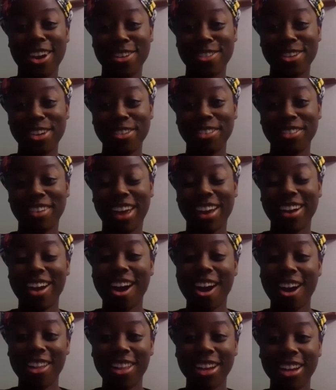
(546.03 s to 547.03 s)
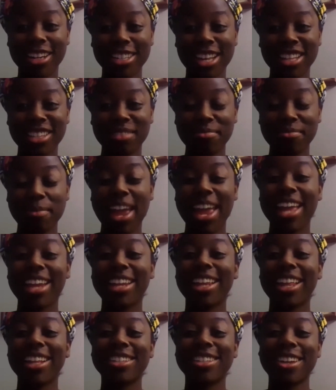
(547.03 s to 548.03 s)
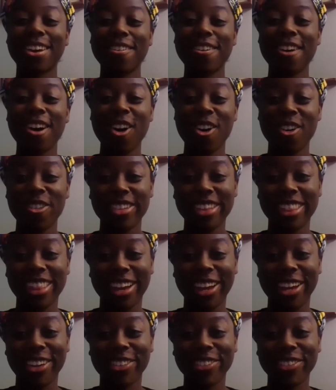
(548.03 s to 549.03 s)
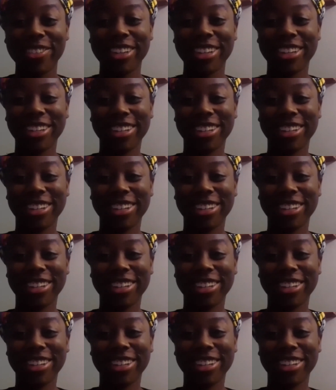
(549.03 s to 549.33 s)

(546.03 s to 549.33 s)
All right, we've got all our sets made. Let's go over them.